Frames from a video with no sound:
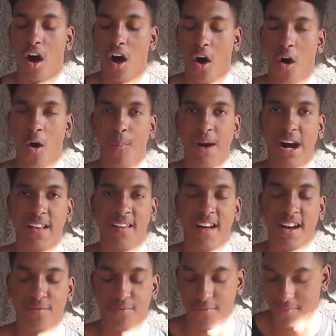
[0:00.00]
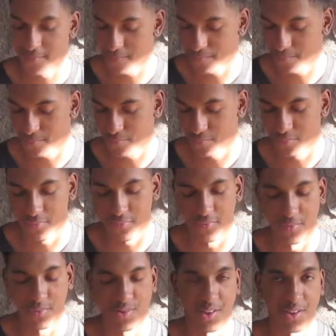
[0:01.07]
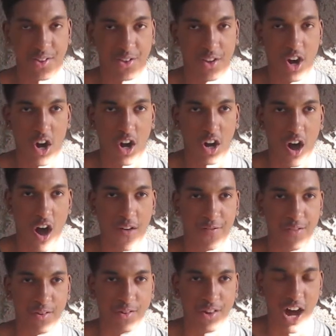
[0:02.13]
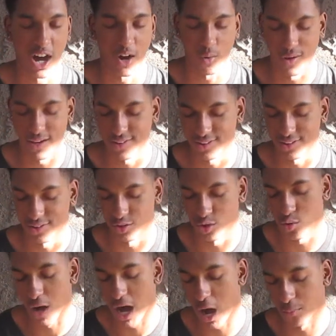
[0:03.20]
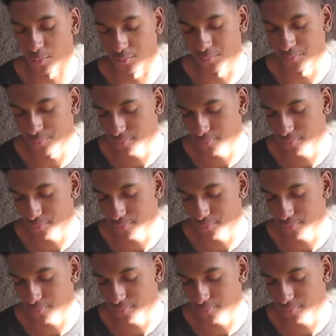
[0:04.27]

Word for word: all my life. It's a song off of Jacquees's new album.